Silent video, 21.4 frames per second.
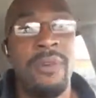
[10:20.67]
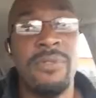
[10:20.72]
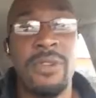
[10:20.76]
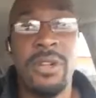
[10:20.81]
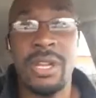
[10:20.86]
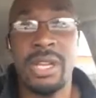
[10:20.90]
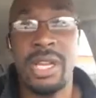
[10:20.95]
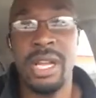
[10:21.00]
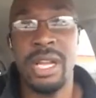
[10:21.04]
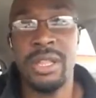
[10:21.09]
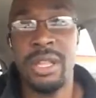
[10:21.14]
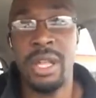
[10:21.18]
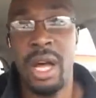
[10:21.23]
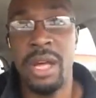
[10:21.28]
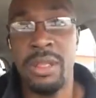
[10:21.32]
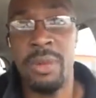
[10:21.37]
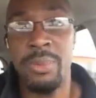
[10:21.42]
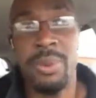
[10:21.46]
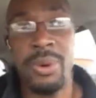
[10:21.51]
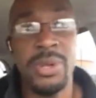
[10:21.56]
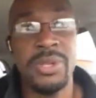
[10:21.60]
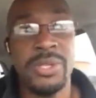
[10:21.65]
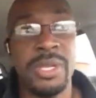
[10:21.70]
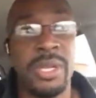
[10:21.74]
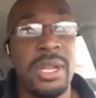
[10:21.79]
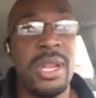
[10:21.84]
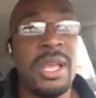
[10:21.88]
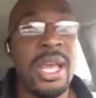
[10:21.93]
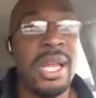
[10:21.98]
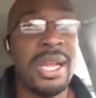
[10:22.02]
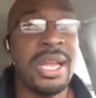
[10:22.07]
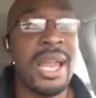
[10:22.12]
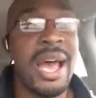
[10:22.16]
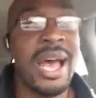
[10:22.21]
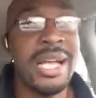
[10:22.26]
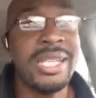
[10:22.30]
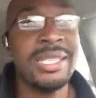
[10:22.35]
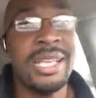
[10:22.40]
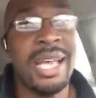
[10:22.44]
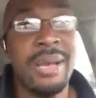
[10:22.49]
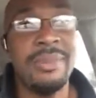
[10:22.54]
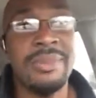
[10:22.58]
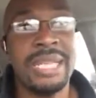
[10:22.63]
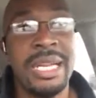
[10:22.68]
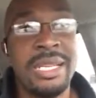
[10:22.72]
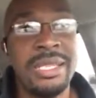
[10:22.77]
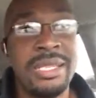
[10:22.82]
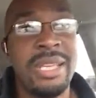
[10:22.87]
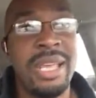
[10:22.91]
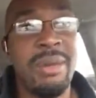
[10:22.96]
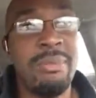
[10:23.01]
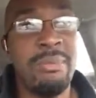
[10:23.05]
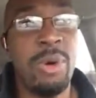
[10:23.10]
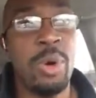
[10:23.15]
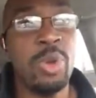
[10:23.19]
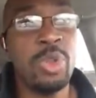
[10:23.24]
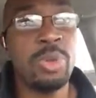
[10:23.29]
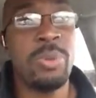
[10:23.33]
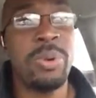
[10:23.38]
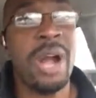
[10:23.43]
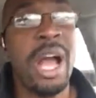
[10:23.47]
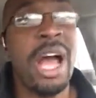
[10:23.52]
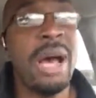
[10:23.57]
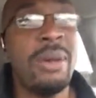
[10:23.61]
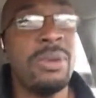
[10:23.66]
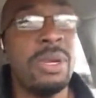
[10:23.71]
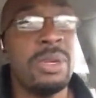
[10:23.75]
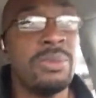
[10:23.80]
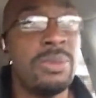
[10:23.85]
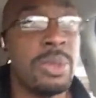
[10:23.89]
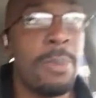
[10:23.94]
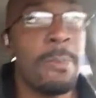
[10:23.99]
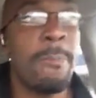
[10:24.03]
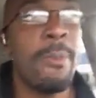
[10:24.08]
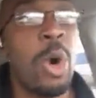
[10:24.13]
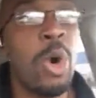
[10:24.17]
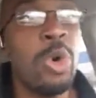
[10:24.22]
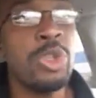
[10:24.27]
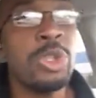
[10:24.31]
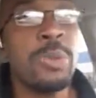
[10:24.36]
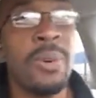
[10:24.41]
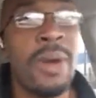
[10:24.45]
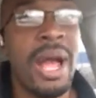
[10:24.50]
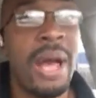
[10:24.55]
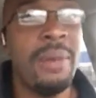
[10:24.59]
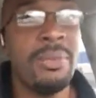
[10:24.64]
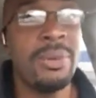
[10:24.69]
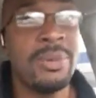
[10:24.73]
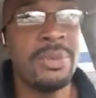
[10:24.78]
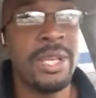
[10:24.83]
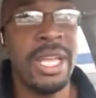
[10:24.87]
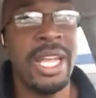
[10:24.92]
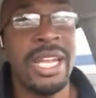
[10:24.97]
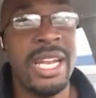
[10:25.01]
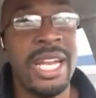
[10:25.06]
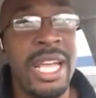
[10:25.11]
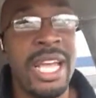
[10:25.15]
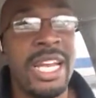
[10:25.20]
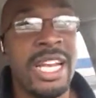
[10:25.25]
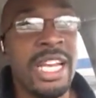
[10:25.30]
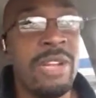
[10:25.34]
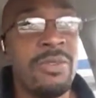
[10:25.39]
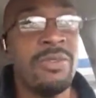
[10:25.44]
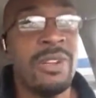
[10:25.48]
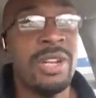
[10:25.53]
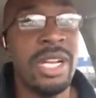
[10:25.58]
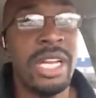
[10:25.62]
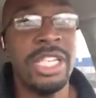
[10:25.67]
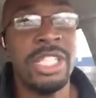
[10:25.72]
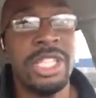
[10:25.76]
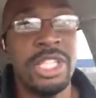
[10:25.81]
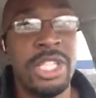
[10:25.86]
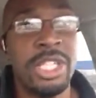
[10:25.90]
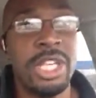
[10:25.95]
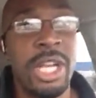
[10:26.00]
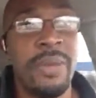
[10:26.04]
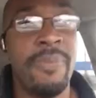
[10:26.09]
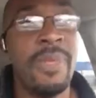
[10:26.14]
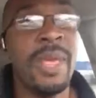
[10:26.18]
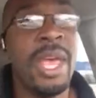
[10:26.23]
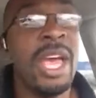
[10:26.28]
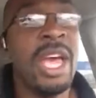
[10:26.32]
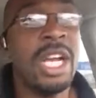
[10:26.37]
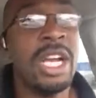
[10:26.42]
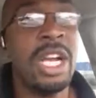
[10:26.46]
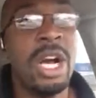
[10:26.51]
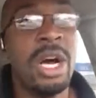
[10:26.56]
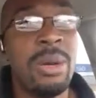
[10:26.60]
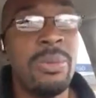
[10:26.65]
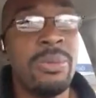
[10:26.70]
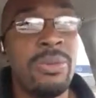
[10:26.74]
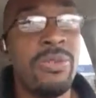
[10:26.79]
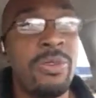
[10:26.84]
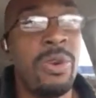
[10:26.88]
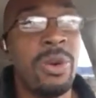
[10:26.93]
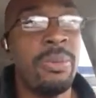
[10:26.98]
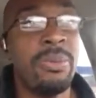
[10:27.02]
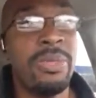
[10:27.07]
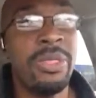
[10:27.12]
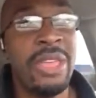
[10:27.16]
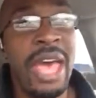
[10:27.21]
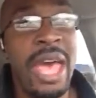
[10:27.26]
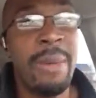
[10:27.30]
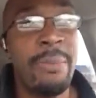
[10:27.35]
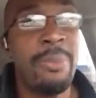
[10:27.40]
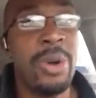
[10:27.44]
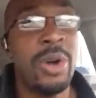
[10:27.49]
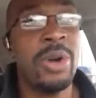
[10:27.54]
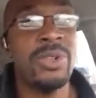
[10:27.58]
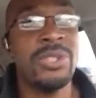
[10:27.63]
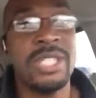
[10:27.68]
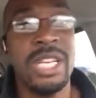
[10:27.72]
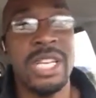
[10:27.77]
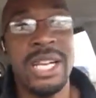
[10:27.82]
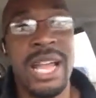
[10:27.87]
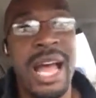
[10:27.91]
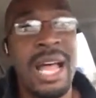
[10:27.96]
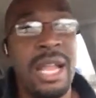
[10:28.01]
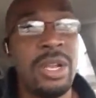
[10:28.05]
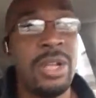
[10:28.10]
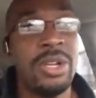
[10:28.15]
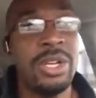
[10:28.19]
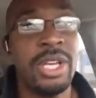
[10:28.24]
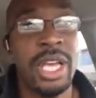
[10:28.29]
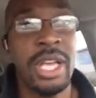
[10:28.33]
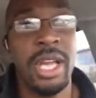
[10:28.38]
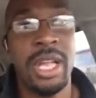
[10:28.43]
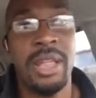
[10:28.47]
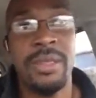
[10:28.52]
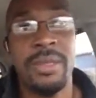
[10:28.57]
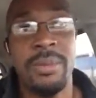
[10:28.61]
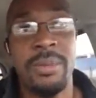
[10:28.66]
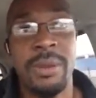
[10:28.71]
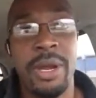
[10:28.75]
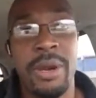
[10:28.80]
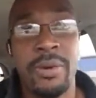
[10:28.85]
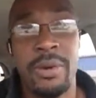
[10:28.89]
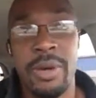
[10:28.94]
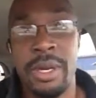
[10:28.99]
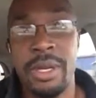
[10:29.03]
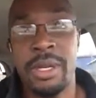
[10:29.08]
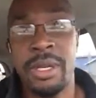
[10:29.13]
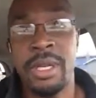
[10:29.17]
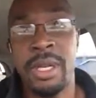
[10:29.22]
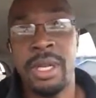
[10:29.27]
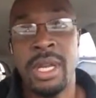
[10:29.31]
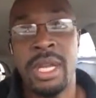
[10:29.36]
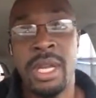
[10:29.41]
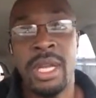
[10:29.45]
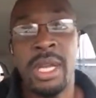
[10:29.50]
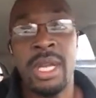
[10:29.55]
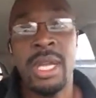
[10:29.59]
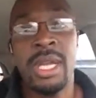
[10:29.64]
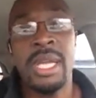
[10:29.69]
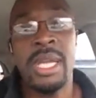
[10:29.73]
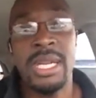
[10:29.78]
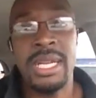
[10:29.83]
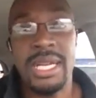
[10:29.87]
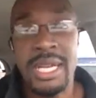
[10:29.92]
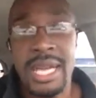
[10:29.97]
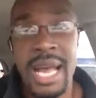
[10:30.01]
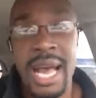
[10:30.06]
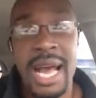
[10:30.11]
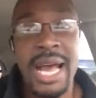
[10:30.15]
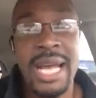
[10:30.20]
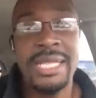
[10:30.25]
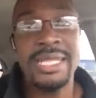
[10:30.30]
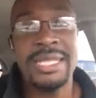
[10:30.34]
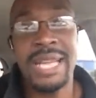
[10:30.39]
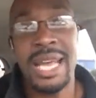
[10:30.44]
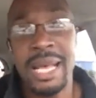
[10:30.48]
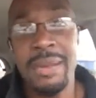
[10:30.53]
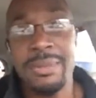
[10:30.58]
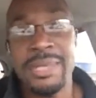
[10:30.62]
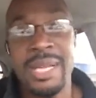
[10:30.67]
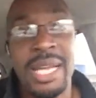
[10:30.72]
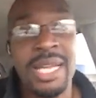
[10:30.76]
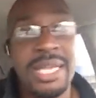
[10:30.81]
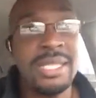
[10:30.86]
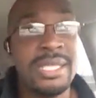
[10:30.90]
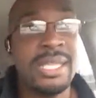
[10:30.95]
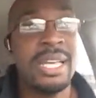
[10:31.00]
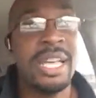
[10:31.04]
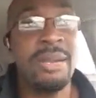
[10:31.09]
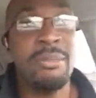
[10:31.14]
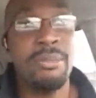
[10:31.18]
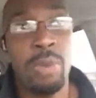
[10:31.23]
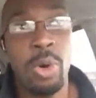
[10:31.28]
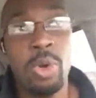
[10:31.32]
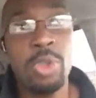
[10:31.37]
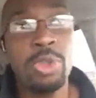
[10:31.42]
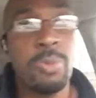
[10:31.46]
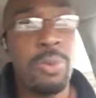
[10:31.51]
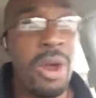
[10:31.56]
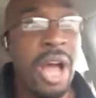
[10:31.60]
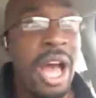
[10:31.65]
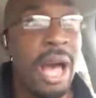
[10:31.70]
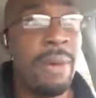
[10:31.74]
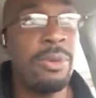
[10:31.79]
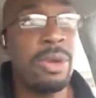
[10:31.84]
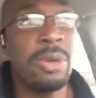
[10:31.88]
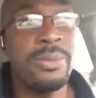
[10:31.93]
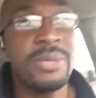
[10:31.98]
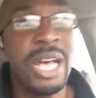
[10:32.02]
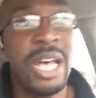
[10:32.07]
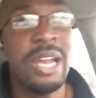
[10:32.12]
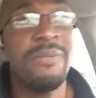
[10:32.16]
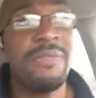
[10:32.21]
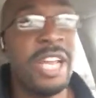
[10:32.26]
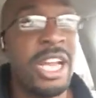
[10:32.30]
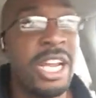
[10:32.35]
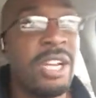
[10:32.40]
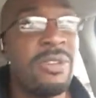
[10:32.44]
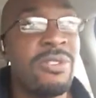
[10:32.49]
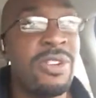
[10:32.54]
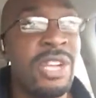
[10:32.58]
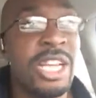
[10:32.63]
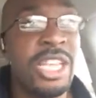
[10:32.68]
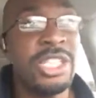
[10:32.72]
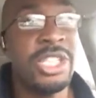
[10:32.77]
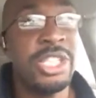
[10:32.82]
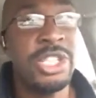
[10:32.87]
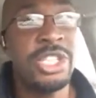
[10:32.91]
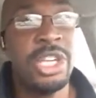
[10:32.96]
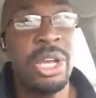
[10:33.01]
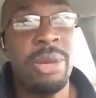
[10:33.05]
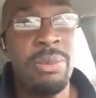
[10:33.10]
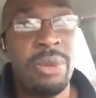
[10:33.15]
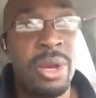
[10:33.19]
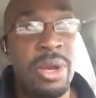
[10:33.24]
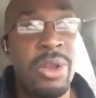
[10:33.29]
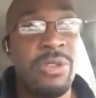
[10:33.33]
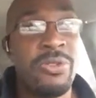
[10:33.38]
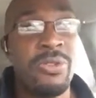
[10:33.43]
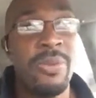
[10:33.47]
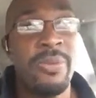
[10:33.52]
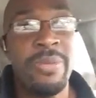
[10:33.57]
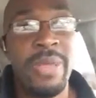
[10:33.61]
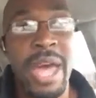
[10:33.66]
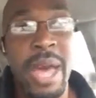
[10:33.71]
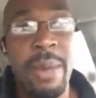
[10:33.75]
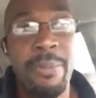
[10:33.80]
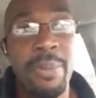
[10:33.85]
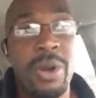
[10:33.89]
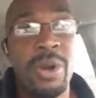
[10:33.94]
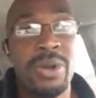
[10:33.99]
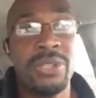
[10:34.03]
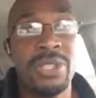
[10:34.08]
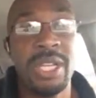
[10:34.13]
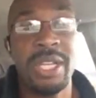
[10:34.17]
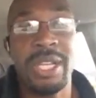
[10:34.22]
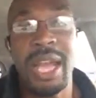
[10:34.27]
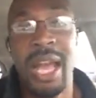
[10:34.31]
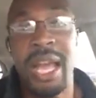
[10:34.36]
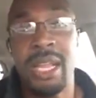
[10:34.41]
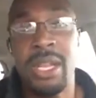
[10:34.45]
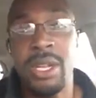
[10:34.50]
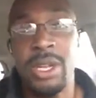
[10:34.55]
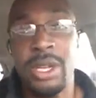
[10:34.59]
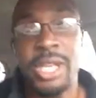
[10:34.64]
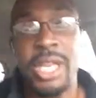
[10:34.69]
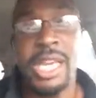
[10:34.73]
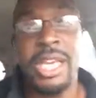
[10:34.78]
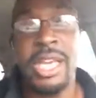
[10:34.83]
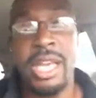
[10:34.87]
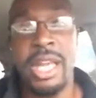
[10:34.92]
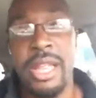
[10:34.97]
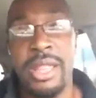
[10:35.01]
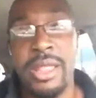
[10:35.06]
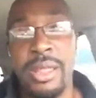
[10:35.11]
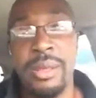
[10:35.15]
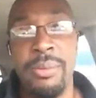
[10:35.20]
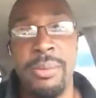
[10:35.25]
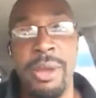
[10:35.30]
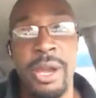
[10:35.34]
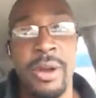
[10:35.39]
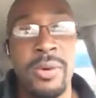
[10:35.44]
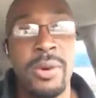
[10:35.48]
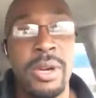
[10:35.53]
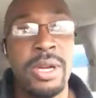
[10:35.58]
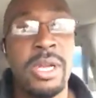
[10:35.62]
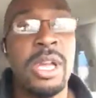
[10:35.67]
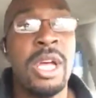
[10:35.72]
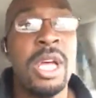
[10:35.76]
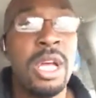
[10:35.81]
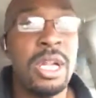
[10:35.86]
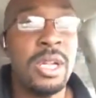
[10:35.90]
looking at the other person. 9 times out of 10, most problems in any relationship comes from that person not looking in the mirror. 9 times out of 10, most problems out of any relationship comes from that person not looking in the mirror.